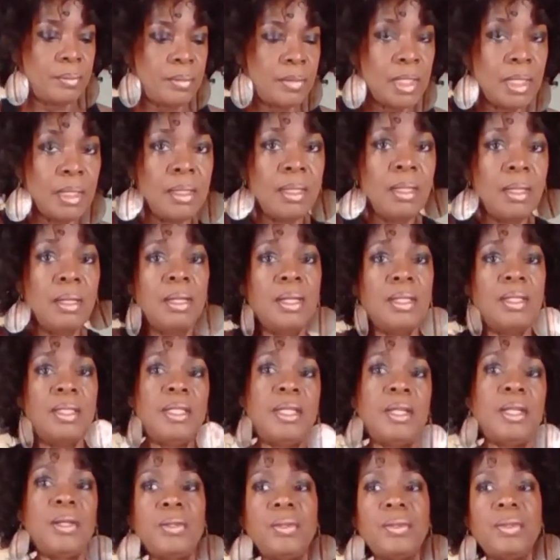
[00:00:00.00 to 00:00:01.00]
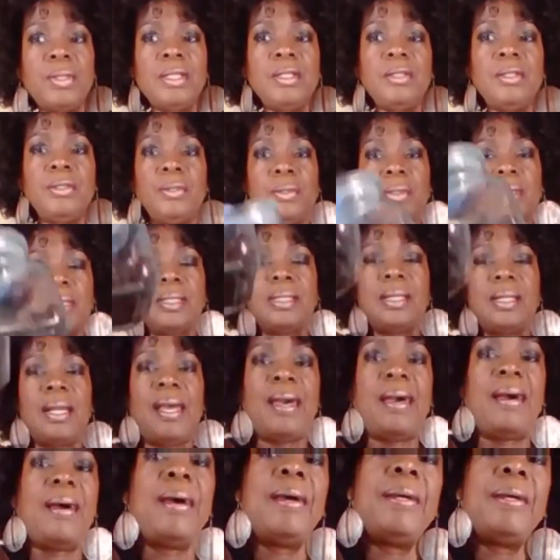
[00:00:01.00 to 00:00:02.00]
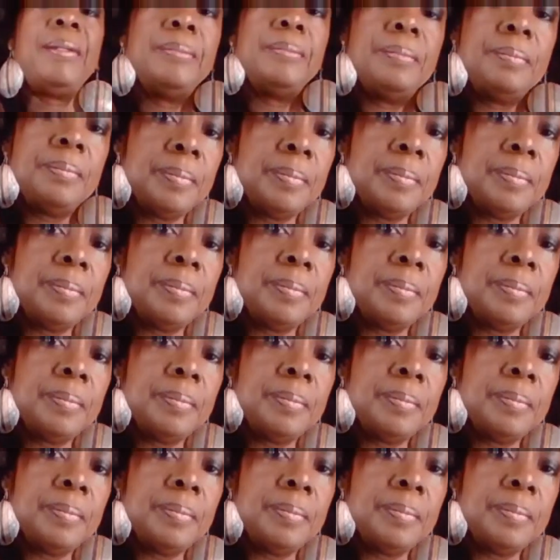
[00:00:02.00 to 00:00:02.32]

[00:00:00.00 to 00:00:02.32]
The other thing you can add